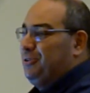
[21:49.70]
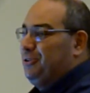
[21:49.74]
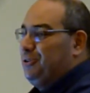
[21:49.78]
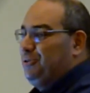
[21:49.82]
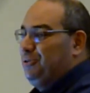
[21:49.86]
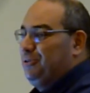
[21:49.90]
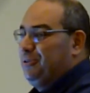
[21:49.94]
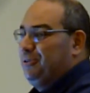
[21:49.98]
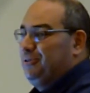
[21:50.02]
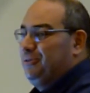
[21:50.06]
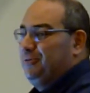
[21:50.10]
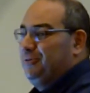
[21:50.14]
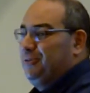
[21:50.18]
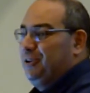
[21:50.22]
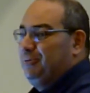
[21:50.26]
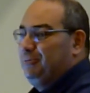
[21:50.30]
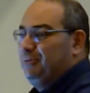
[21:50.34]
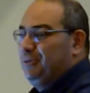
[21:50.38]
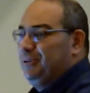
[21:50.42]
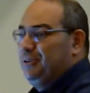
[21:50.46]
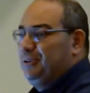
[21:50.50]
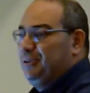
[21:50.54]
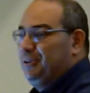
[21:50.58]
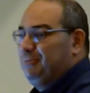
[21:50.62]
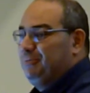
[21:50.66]
we don't have
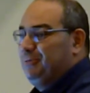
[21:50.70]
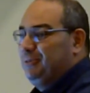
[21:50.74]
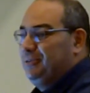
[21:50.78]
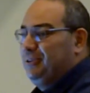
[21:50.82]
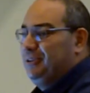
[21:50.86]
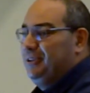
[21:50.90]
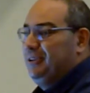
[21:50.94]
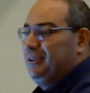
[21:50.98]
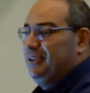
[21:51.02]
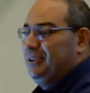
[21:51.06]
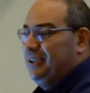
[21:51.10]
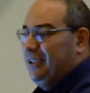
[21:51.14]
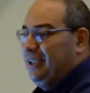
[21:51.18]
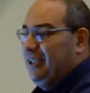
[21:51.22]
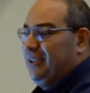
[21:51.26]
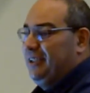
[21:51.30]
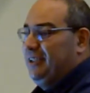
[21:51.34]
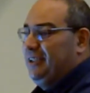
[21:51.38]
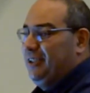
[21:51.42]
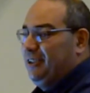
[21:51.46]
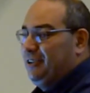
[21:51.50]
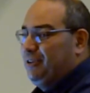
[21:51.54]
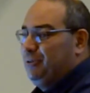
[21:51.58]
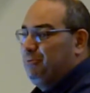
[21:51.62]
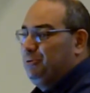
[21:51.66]
time here. Thank you.
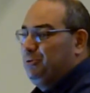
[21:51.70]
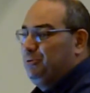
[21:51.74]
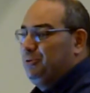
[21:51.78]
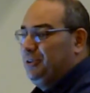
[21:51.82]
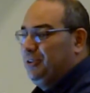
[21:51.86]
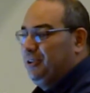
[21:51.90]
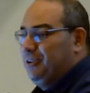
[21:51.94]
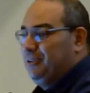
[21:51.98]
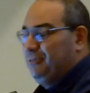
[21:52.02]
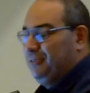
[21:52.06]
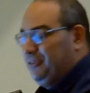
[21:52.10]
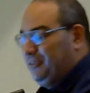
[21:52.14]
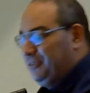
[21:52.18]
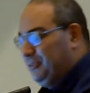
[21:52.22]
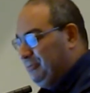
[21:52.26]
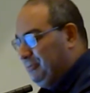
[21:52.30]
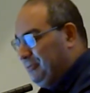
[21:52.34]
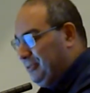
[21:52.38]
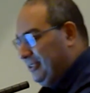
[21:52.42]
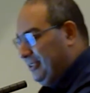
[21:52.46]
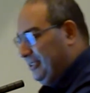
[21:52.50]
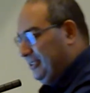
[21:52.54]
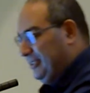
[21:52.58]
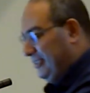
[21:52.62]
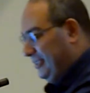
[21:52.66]
Thank
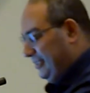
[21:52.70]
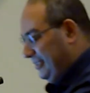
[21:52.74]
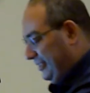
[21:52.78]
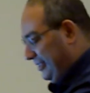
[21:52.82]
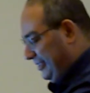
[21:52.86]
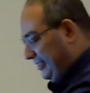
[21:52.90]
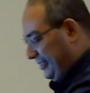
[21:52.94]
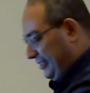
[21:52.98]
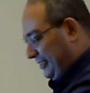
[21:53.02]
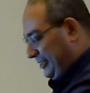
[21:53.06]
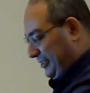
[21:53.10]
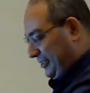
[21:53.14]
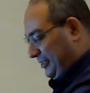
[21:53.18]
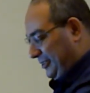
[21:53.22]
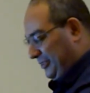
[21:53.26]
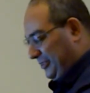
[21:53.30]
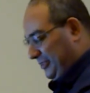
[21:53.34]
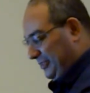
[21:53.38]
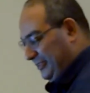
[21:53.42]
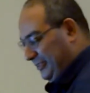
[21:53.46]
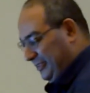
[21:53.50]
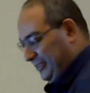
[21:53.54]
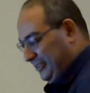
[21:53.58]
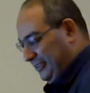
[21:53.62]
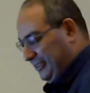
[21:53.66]
you.
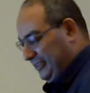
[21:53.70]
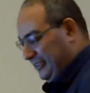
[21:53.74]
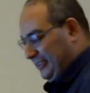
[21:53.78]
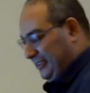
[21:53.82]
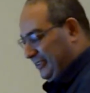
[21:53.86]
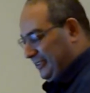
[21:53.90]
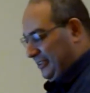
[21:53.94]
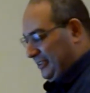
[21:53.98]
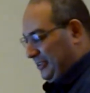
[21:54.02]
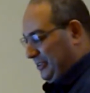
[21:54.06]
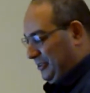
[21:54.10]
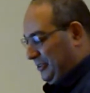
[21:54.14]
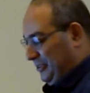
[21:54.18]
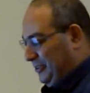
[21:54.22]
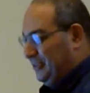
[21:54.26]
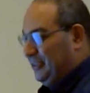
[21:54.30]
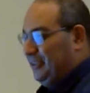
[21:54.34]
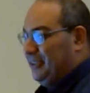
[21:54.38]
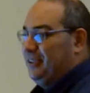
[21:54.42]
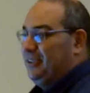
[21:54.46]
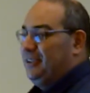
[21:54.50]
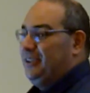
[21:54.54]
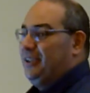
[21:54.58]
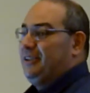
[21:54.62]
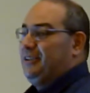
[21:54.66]
Excellent answer.
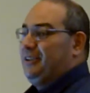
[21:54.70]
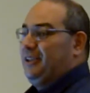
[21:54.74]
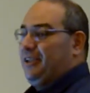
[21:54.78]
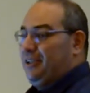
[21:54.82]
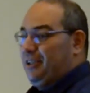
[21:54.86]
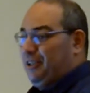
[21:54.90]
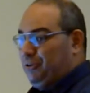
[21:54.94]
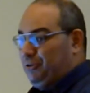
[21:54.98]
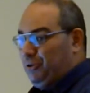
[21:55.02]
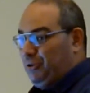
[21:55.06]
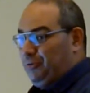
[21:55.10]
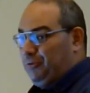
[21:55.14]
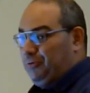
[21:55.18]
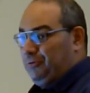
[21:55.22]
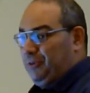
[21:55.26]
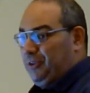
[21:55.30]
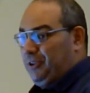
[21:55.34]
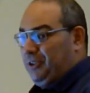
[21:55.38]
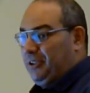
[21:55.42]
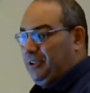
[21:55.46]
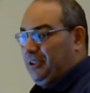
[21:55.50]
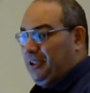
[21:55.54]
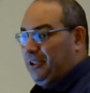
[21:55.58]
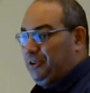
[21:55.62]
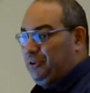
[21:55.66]

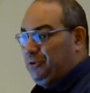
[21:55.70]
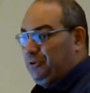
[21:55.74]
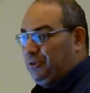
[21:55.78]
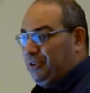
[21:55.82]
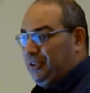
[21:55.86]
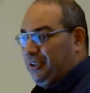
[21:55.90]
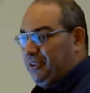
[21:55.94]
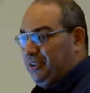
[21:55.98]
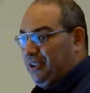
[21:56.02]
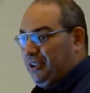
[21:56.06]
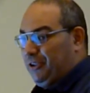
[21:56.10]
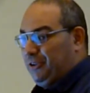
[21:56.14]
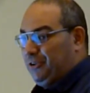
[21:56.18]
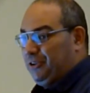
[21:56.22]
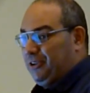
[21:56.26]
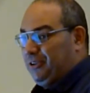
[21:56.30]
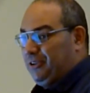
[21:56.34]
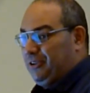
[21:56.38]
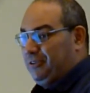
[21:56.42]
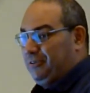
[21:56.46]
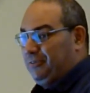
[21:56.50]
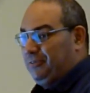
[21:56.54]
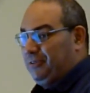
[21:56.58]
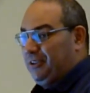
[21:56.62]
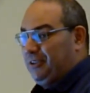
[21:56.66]
I'm not
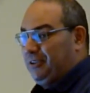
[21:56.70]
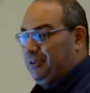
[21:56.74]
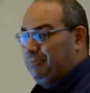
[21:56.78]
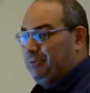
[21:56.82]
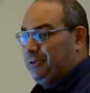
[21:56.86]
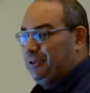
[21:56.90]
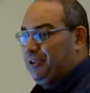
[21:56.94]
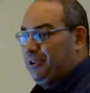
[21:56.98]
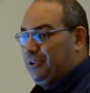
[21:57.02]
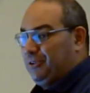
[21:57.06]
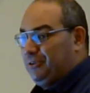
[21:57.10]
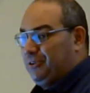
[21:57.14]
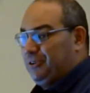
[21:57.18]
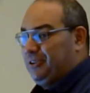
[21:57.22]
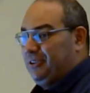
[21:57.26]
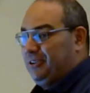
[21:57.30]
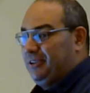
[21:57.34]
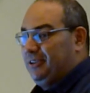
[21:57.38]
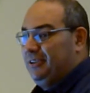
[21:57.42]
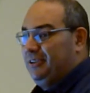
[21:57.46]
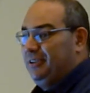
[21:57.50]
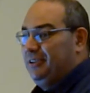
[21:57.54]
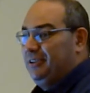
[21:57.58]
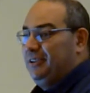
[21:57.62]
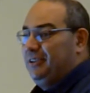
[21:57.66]

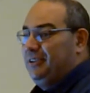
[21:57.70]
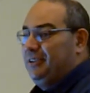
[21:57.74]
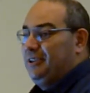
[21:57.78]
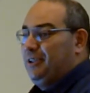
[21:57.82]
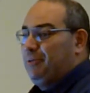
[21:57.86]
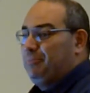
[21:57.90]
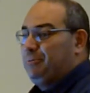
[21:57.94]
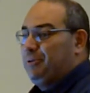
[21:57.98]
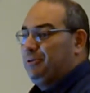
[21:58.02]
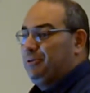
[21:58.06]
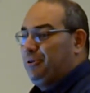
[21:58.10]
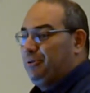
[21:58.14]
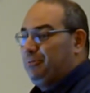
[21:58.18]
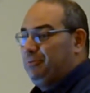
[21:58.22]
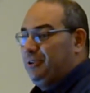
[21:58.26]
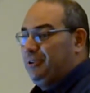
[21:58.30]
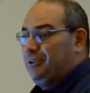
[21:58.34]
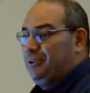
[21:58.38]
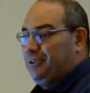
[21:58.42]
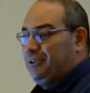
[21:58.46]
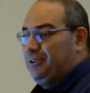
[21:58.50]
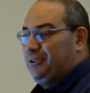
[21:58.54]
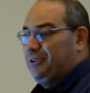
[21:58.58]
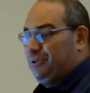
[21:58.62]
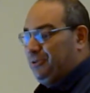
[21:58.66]
evading,
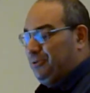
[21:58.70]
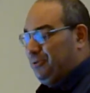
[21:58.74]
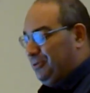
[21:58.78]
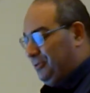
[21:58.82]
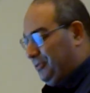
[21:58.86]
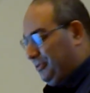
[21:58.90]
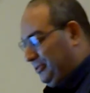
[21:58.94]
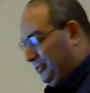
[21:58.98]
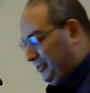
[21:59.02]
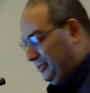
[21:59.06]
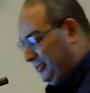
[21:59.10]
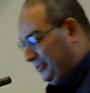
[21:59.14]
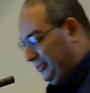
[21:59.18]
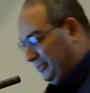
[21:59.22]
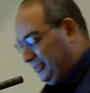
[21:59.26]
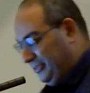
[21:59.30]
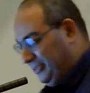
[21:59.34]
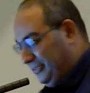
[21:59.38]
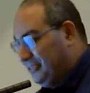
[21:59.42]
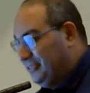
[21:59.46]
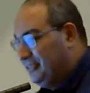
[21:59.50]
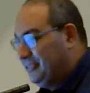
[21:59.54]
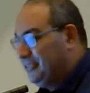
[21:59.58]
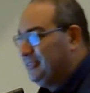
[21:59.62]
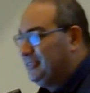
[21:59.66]
but I'm ready to
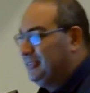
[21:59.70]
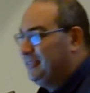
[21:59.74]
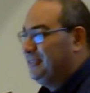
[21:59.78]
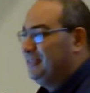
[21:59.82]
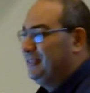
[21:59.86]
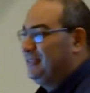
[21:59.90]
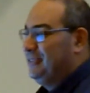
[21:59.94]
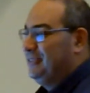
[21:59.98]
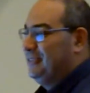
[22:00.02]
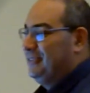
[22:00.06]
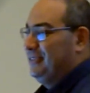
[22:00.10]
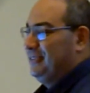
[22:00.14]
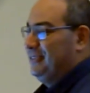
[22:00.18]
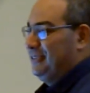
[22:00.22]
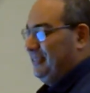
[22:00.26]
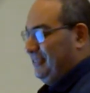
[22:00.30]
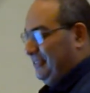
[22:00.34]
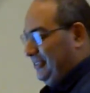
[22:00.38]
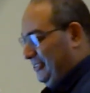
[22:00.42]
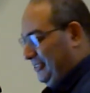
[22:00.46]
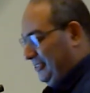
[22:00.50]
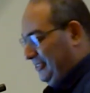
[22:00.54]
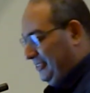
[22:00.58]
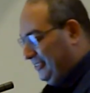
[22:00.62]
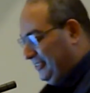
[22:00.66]
provide you details.
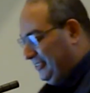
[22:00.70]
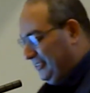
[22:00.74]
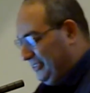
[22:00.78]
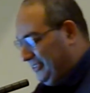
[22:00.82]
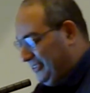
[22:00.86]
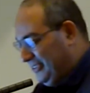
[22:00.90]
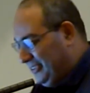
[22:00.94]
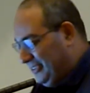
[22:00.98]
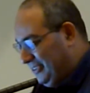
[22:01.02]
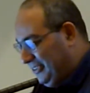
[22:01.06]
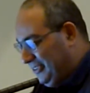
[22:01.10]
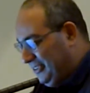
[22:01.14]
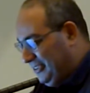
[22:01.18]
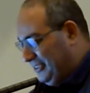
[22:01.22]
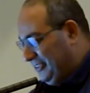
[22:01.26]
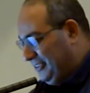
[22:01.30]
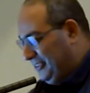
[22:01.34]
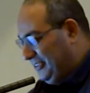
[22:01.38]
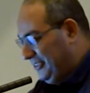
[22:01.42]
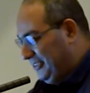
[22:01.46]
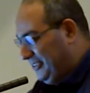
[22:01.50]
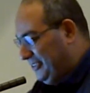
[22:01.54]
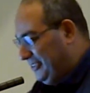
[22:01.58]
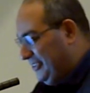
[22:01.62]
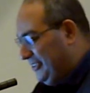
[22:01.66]
Okay, thank you very
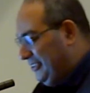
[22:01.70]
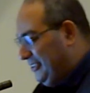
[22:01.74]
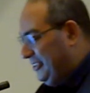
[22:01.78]
much.